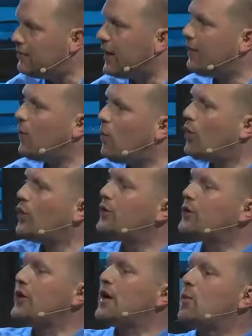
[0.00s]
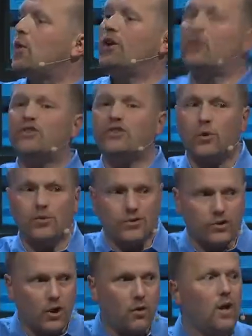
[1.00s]
And the word, Greek word, is
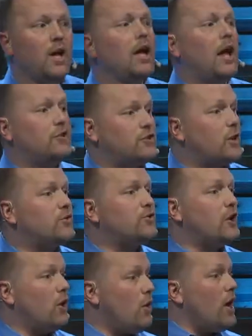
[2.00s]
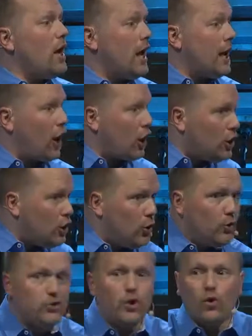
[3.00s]
sozo. And sozo
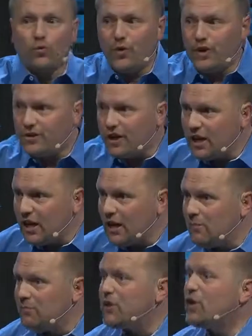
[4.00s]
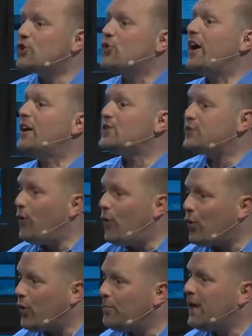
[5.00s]
includes redeemed,
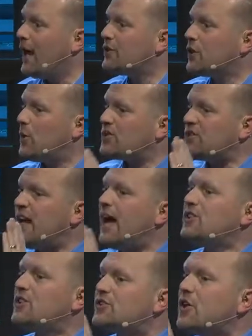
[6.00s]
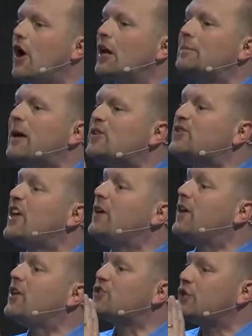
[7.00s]
transformed. And so it's not just talking about
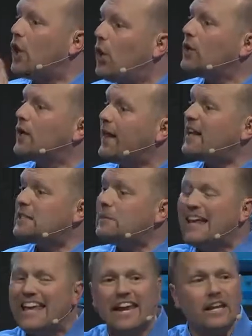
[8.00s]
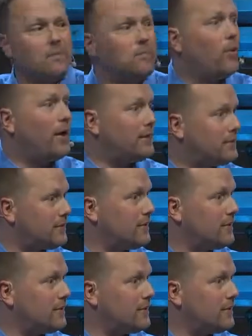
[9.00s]
salvation only, that's the beginning point.